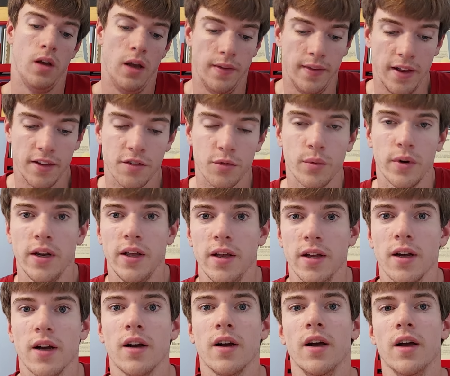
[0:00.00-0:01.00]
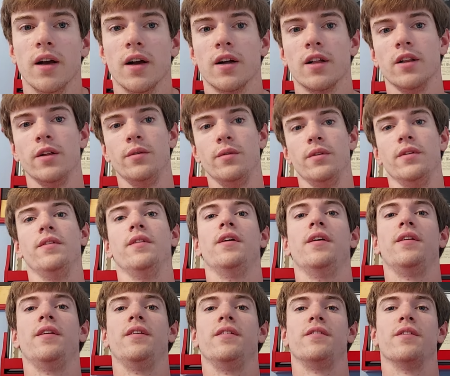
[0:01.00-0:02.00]
And that's when he included
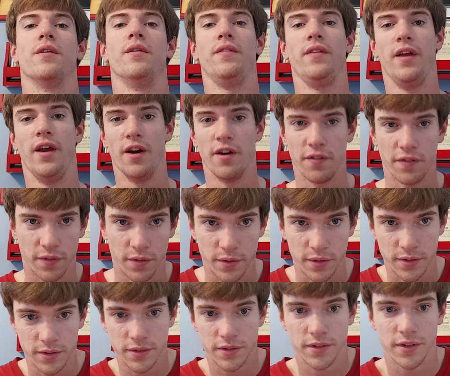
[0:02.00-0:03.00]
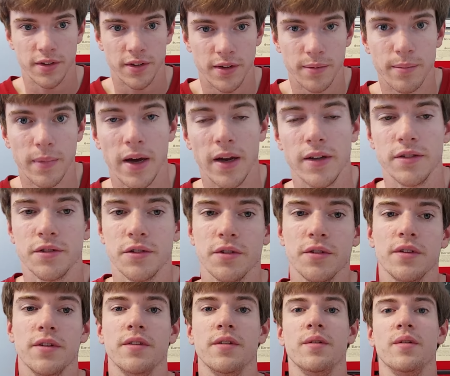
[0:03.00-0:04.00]
that he told the Air Force manager
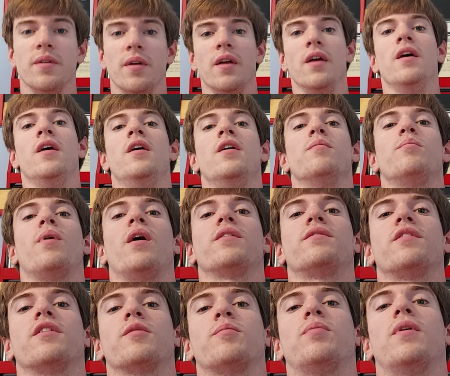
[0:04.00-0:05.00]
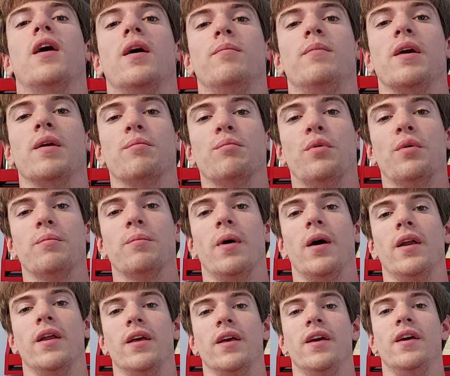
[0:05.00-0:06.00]
that Patek probably make more
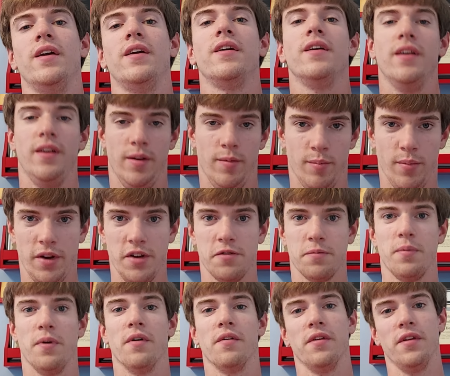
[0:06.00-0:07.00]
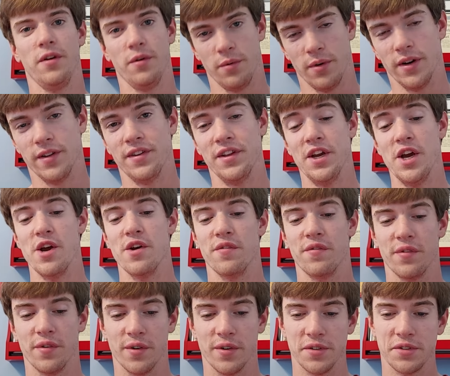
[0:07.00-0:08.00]
money in baseball than he would at the Air
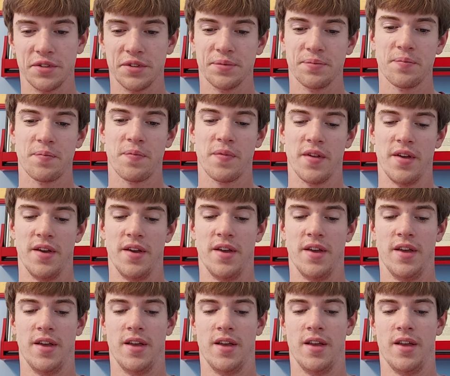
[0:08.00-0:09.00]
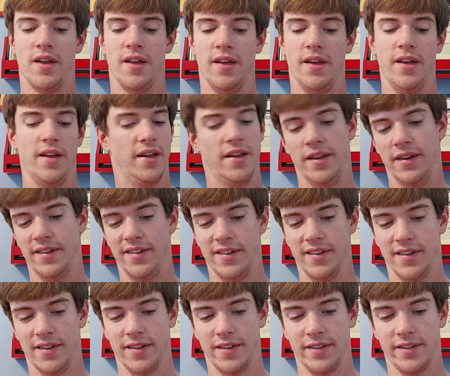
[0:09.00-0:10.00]
Force. And
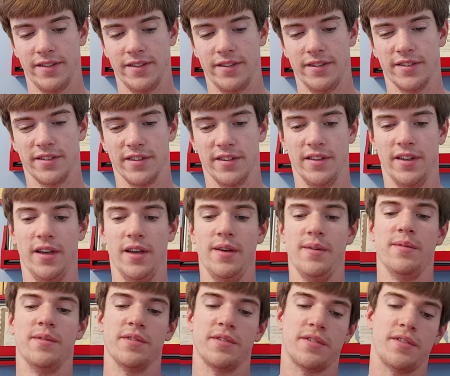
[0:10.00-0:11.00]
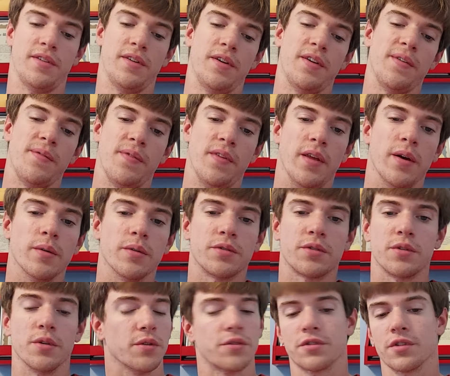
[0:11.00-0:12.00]
so yeah, it was
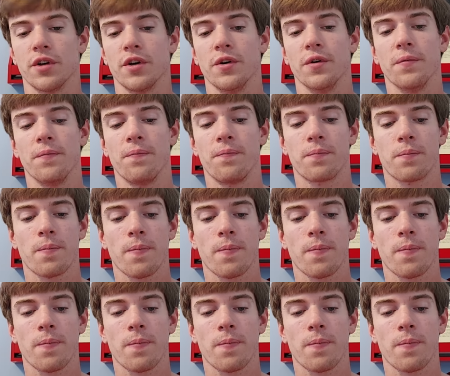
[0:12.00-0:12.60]
cool. So